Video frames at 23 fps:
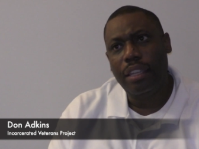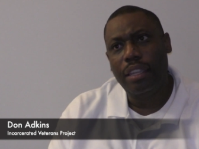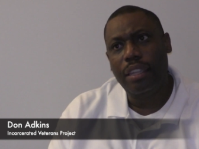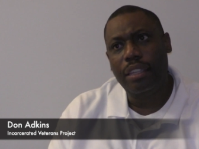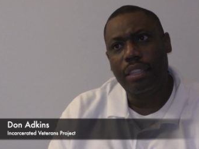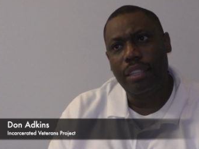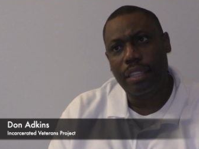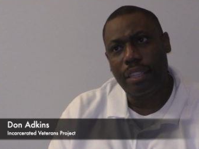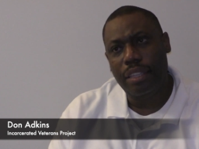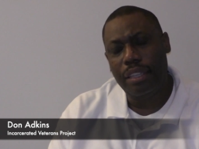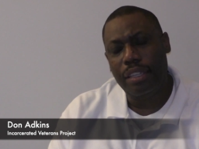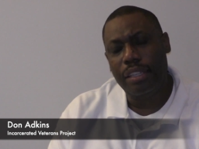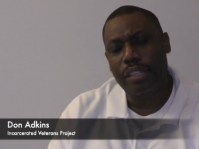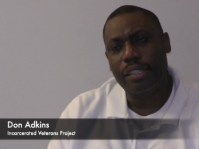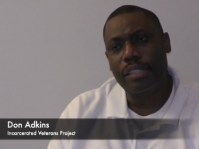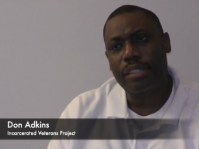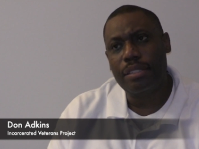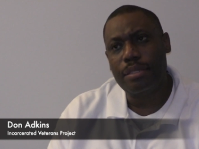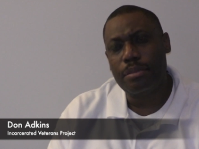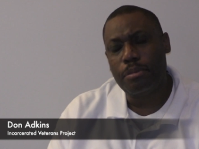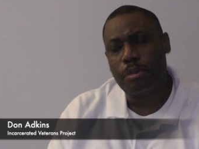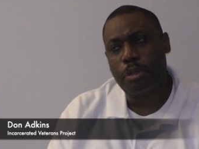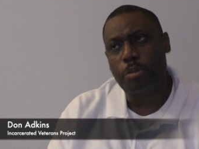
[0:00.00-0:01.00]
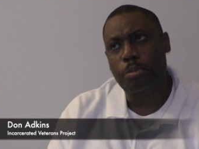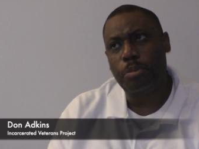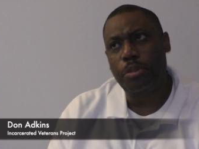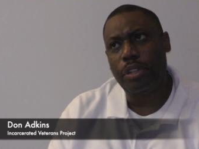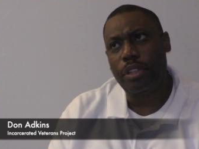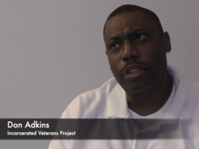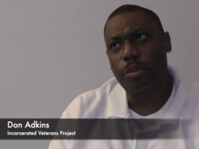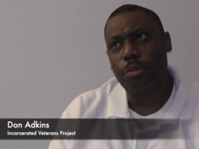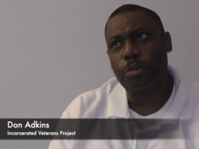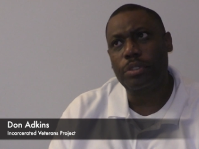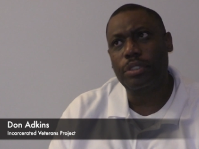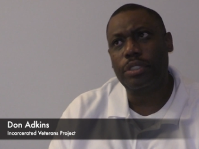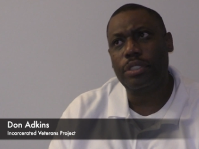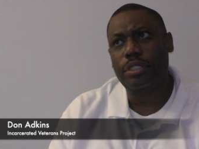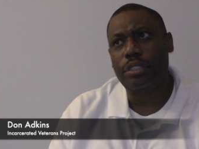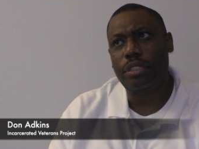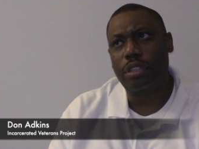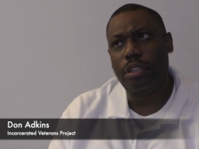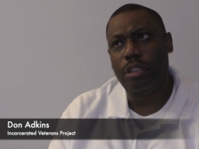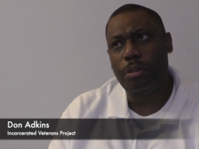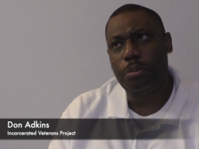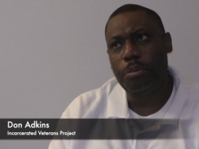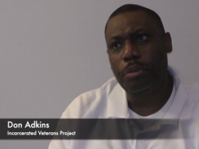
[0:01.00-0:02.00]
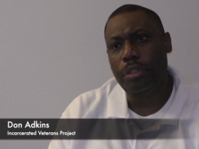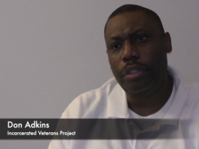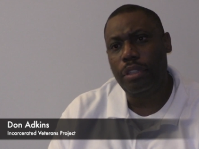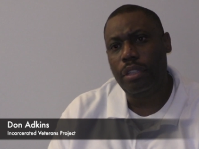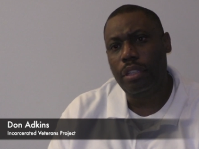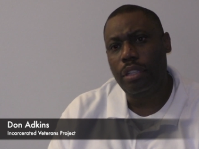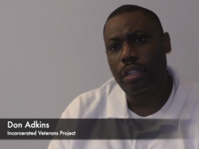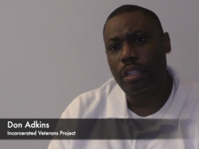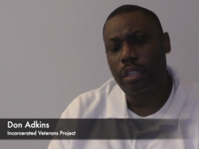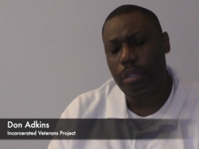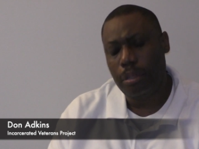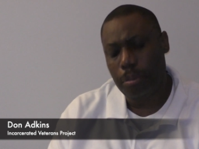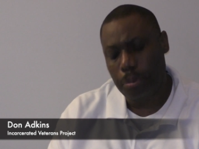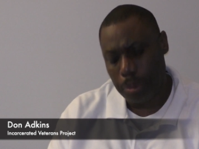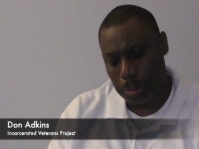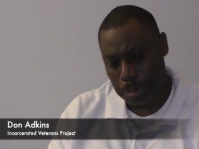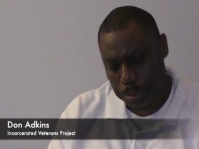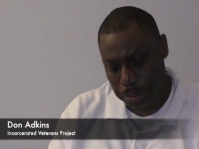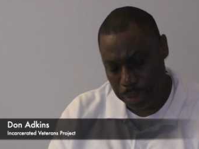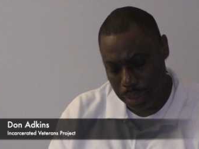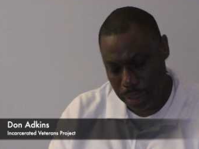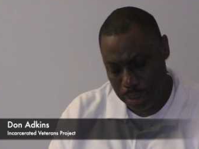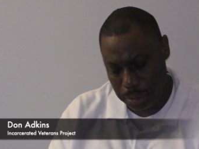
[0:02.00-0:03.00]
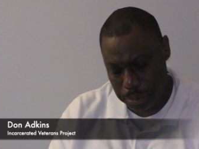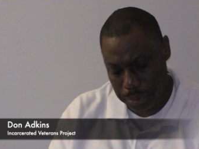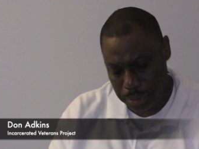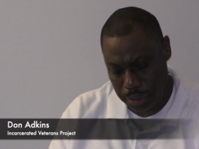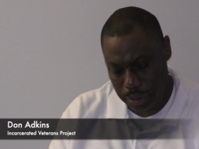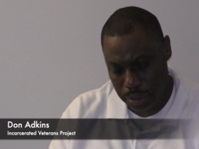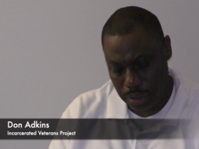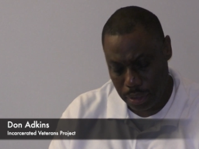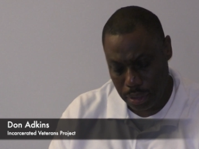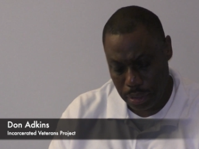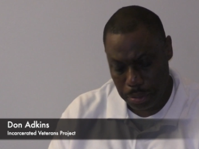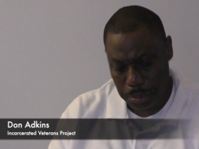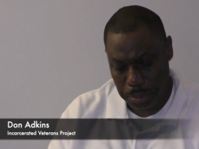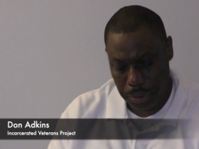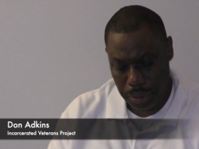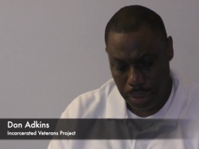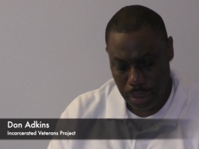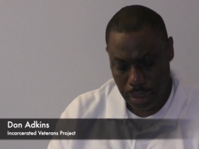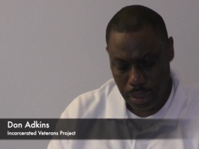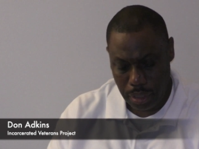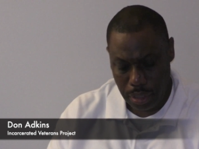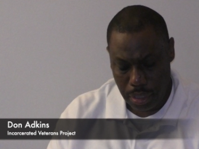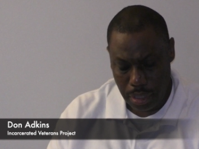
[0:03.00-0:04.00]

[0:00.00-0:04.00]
Yeah, my brother was in the Army. My brother was in the Army.